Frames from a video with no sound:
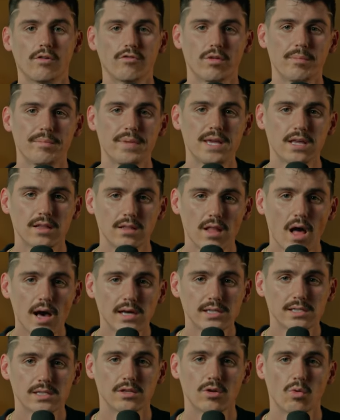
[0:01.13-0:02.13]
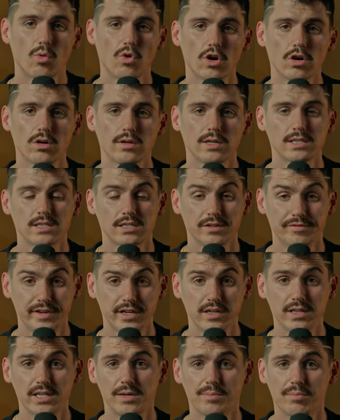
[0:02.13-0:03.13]
From being lost in the world and
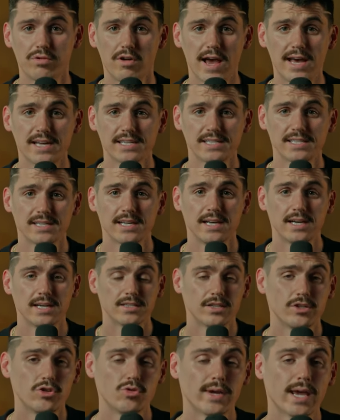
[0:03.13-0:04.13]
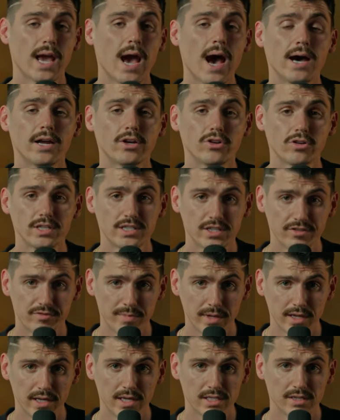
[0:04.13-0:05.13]
severely depressed, to doing hundreds of
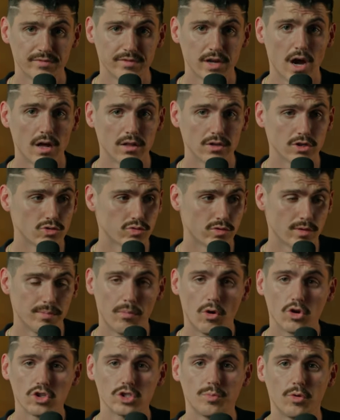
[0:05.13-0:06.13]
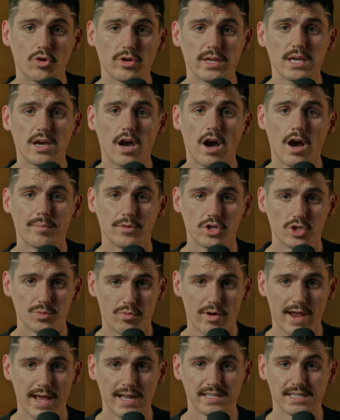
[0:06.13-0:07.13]
millions of dollars with multiple e commerce
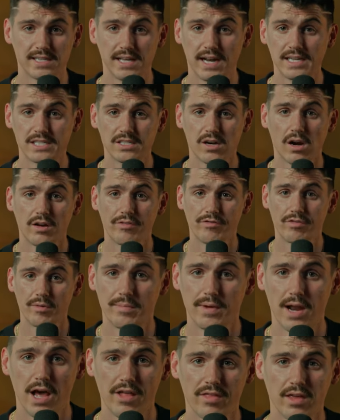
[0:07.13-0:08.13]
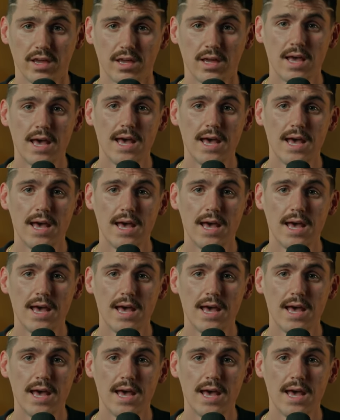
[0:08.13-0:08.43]
brands that I started from nothing,